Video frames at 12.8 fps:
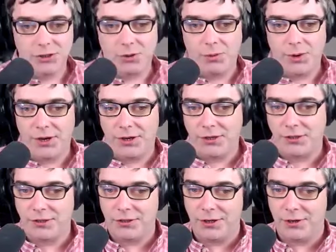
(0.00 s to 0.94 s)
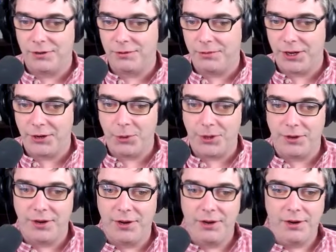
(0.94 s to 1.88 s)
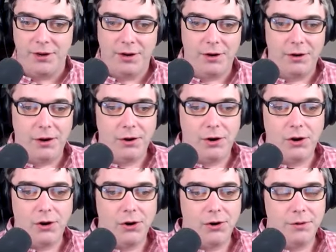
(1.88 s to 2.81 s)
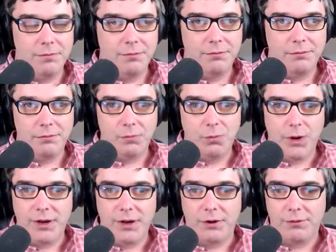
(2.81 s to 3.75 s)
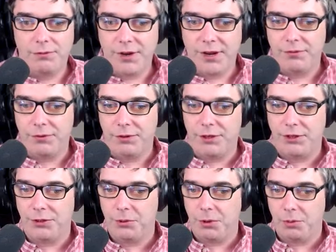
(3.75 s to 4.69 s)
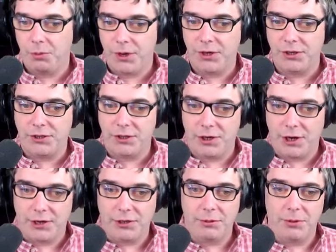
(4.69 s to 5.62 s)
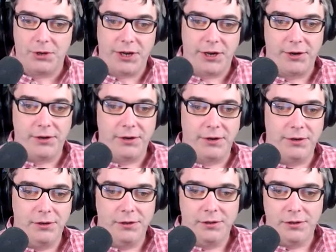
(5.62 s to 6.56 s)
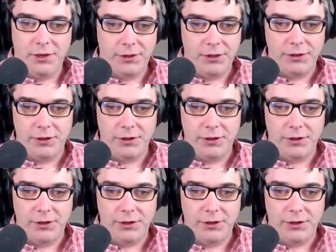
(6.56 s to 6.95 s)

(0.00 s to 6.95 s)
just our witness. You know, we equate our faithfulness to our witness and not to our character. And